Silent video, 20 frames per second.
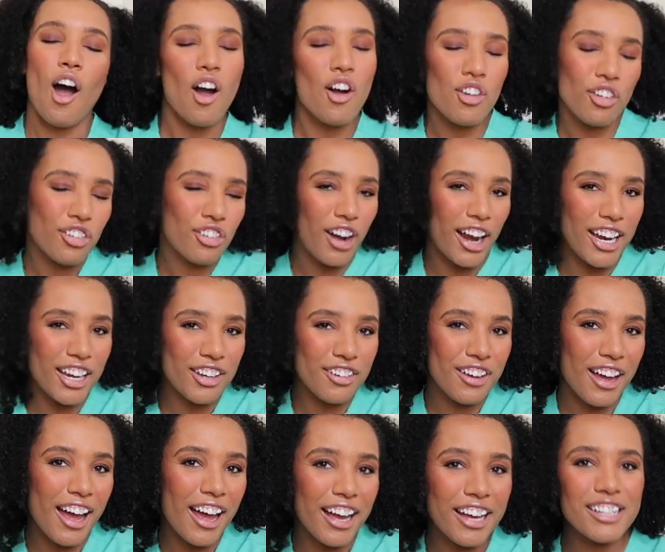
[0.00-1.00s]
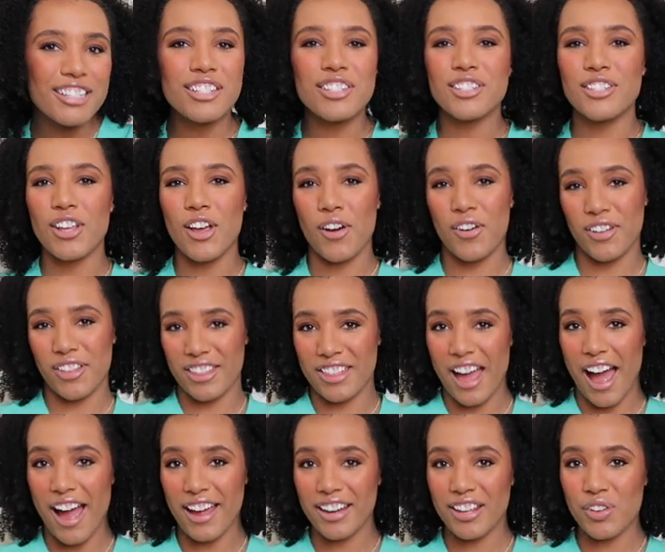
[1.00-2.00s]
All right, you guys, so
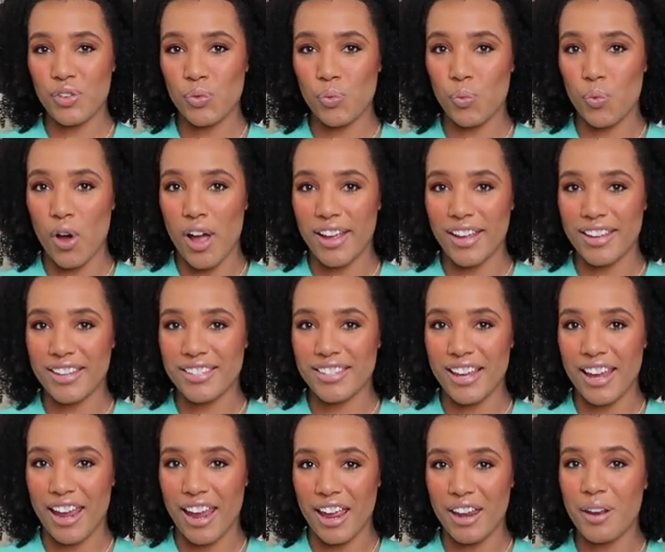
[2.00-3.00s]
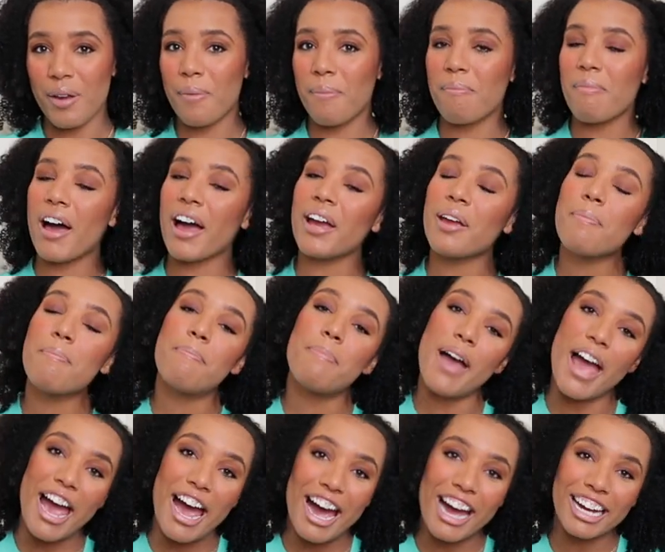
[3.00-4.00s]
that is what is in my
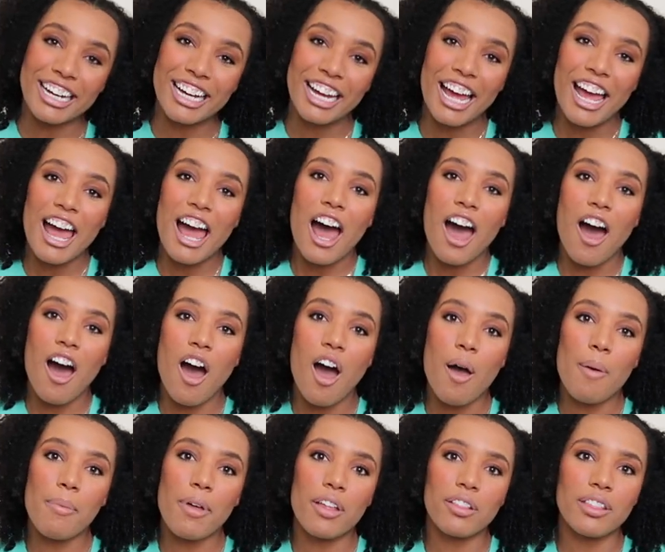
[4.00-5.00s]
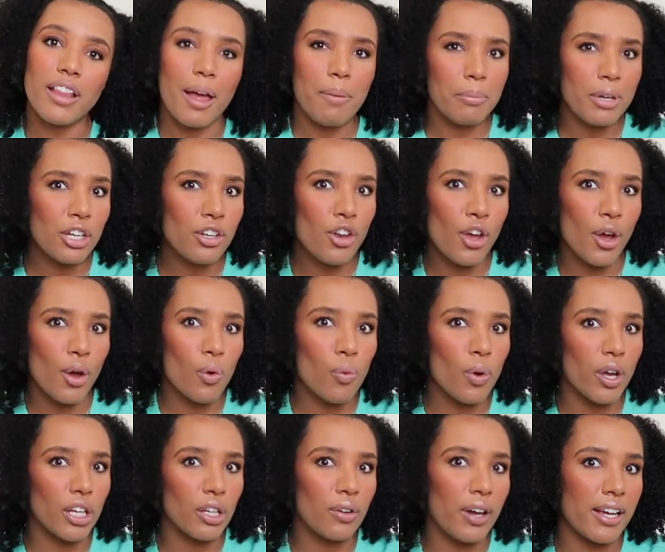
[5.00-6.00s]
bag. Um, let me know
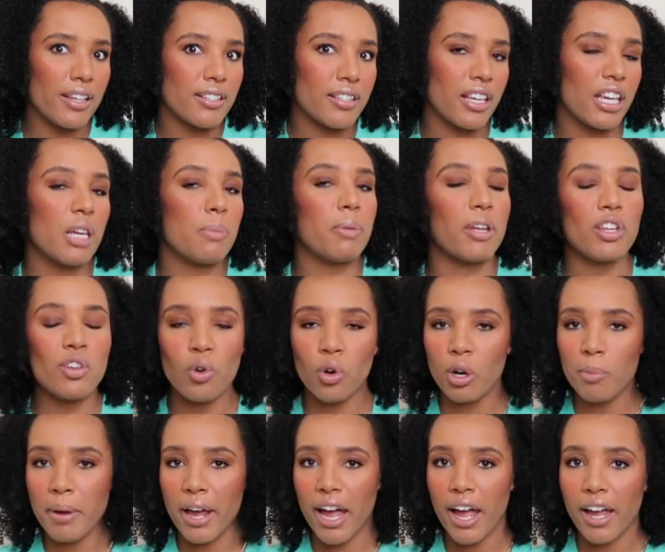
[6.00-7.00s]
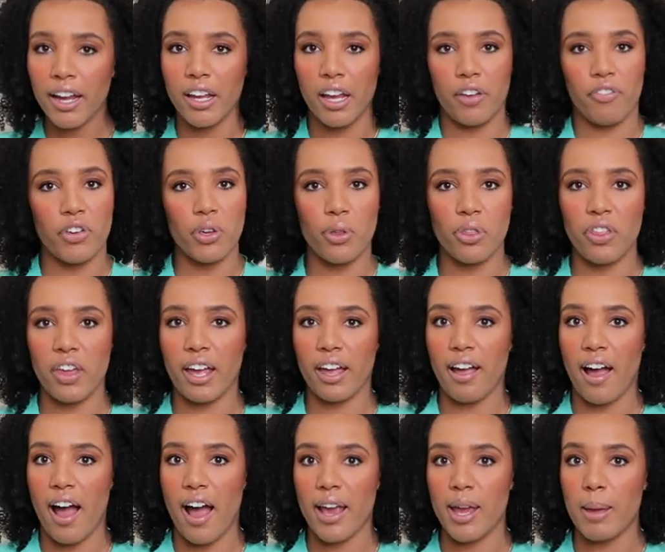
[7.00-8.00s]
what you guys keep in your bag, if you
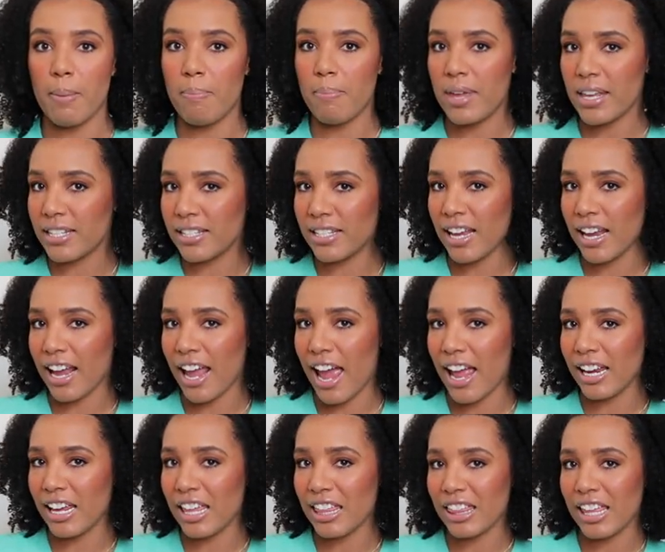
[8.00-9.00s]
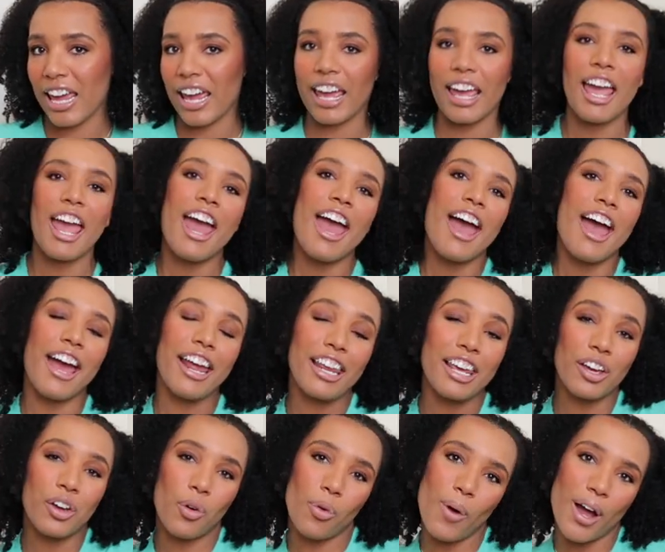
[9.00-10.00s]
think I am missing anything,
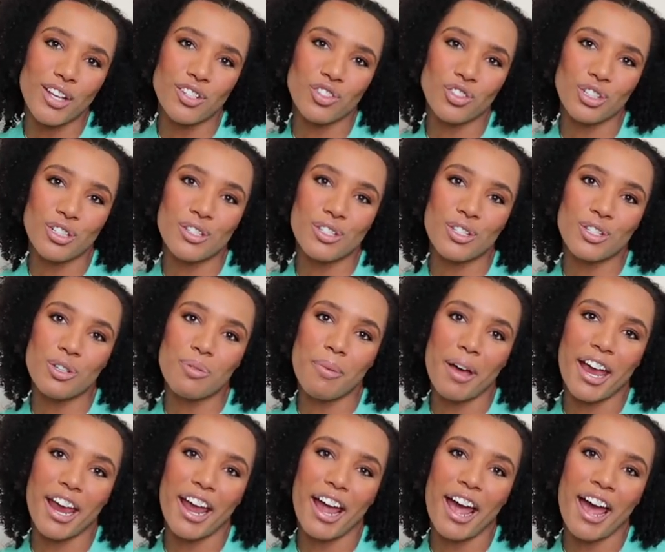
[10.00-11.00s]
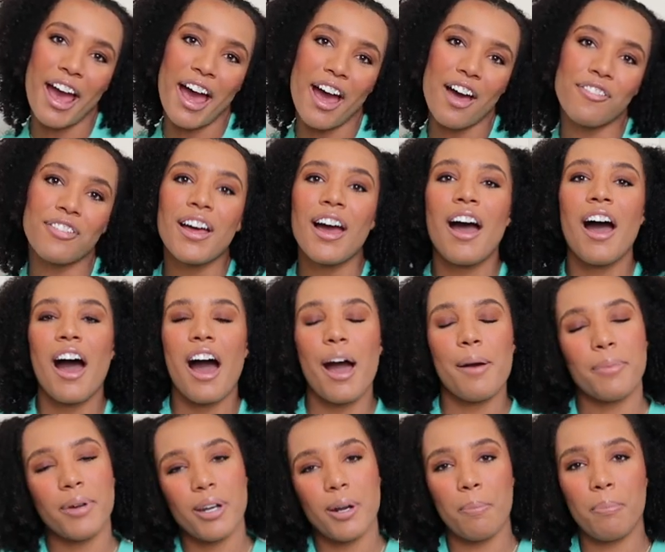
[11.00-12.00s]
any questions you might have.
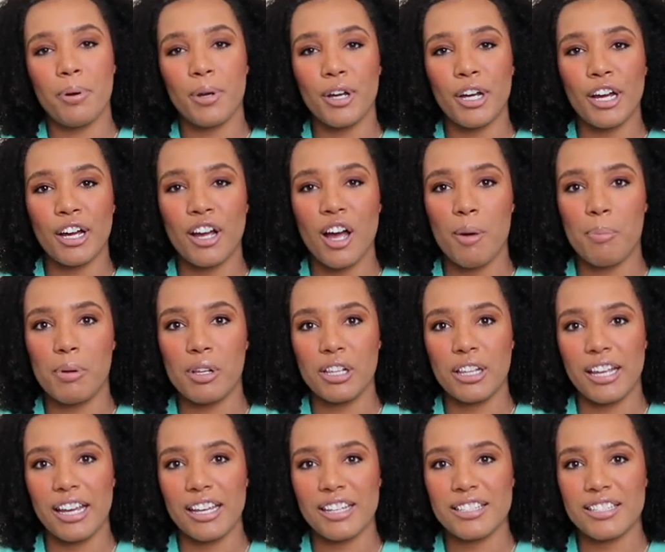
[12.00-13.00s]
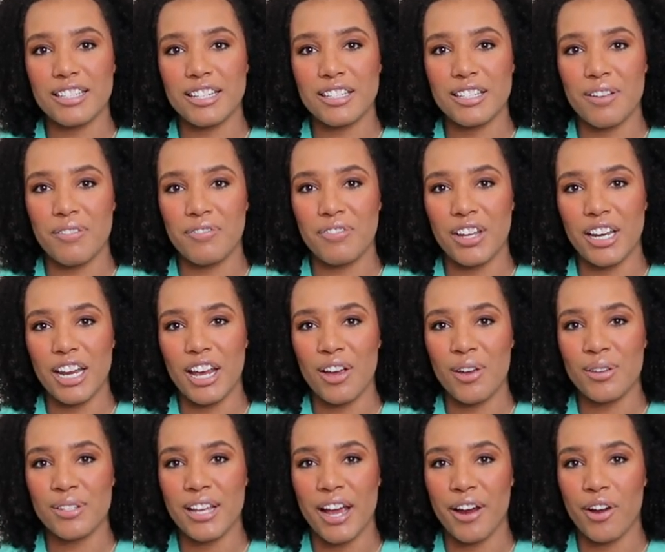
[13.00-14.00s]
I'm gonna put a couple links to some
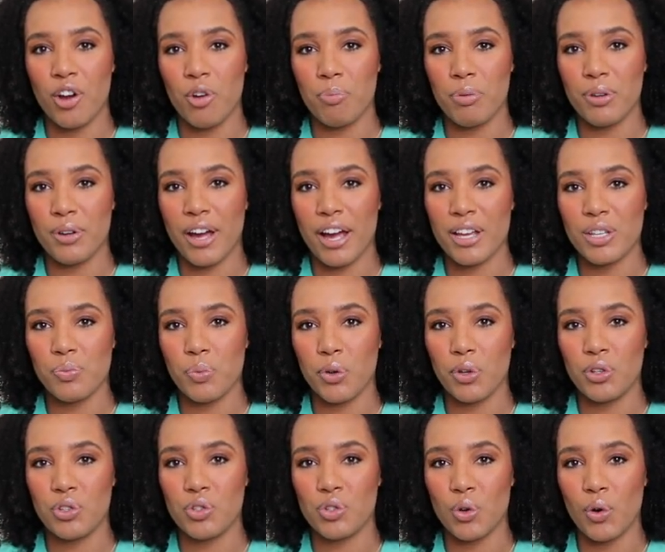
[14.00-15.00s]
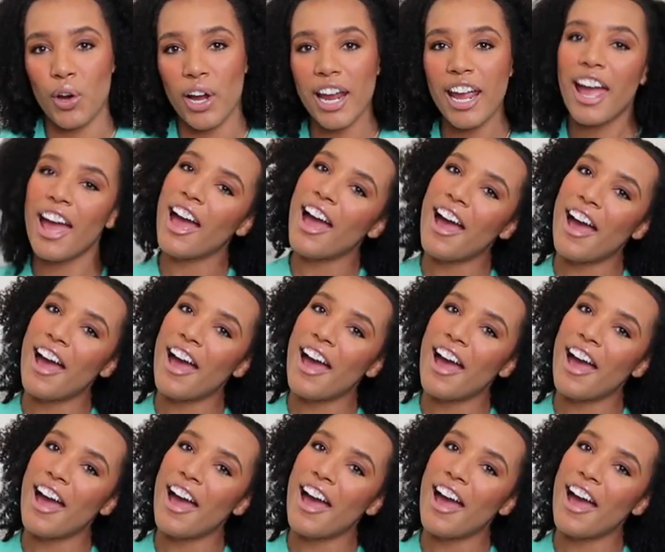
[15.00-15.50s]
videos I hope you guys will enjoy,